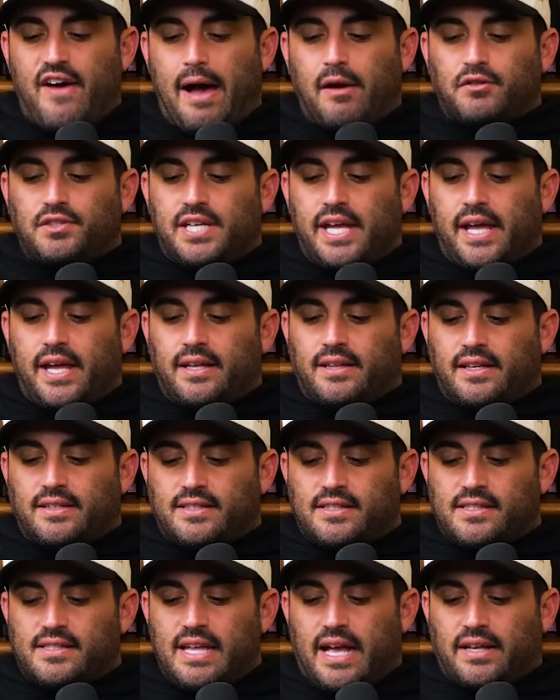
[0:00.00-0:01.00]
outtake.
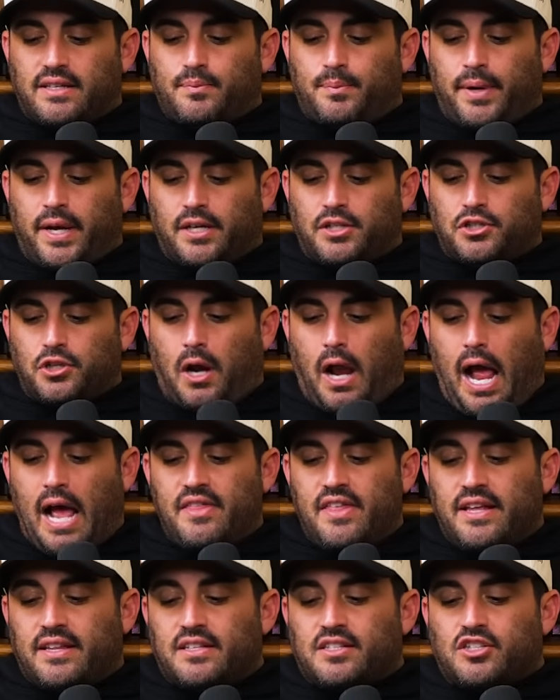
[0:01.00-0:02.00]
That's his next picture. I
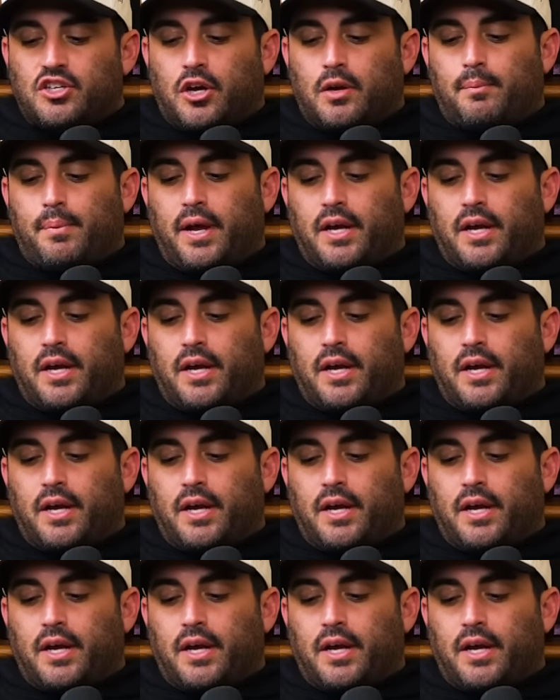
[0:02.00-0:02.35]
think this is a good